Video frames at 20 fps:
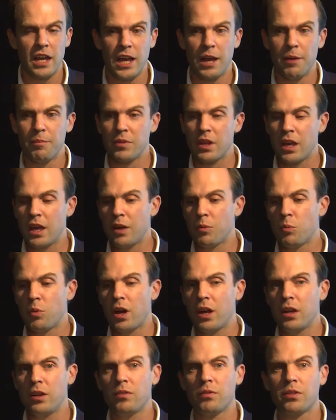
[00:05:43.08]
And
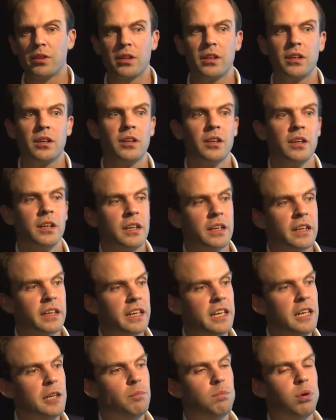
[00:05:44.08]
one of the
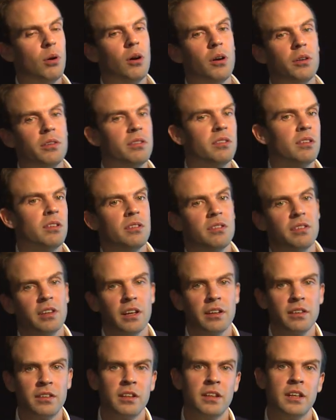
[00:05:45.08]
key points is
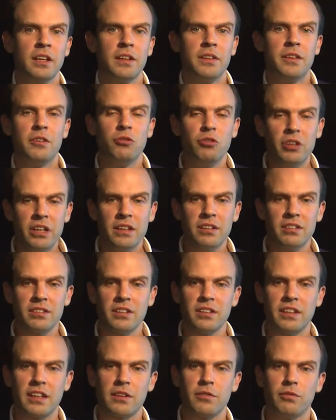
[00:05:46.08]
that the
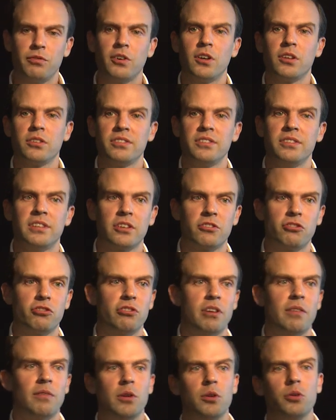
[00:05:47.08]
reason that the first
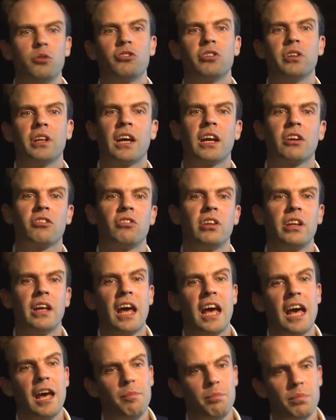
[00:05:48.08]
industrial revolution actually
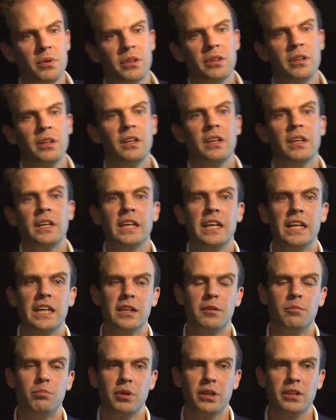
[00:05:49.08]
happened
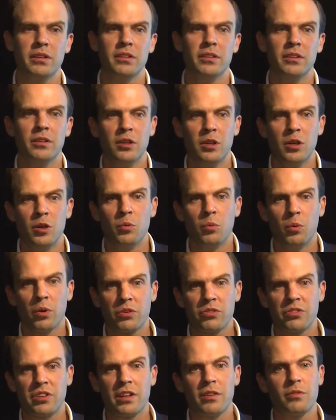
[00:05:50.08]
in Britain
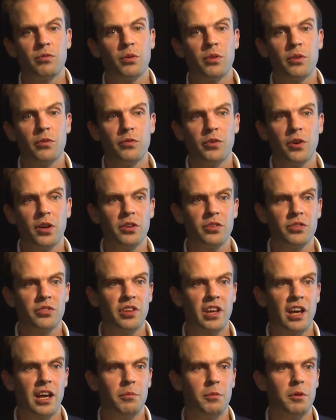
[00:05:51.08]
was that for the first
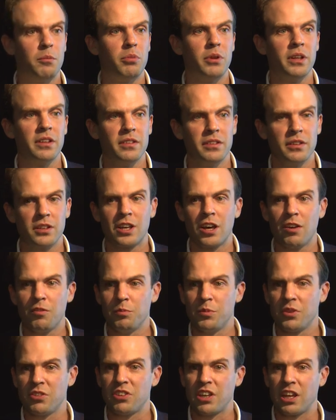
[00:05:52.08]
time in Britain,
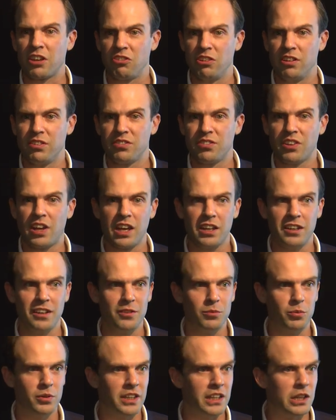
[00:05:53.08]
governments actually
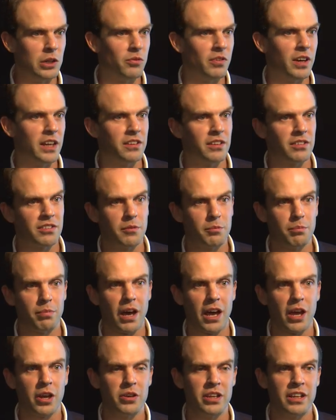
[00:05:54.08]
sided with innovators and
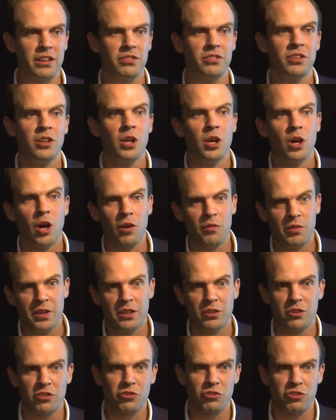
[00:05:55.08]
pioneers of
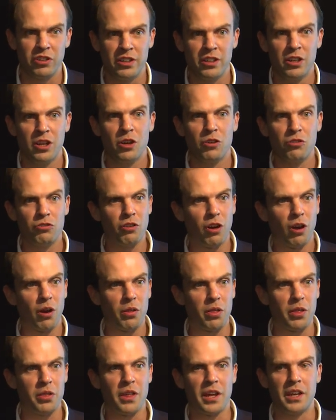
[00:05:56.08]
industry
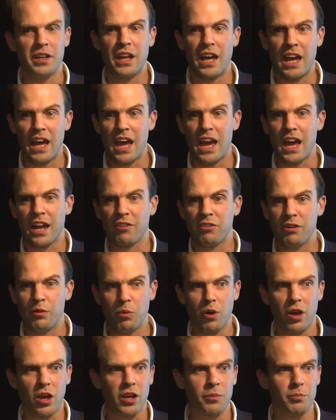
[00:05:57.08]
rather than angry
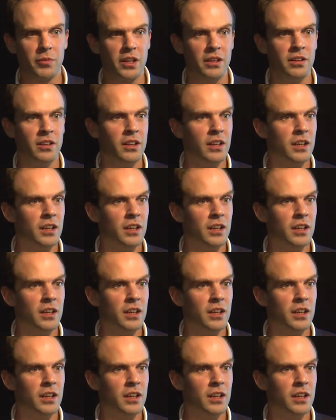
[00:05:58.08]
workmen.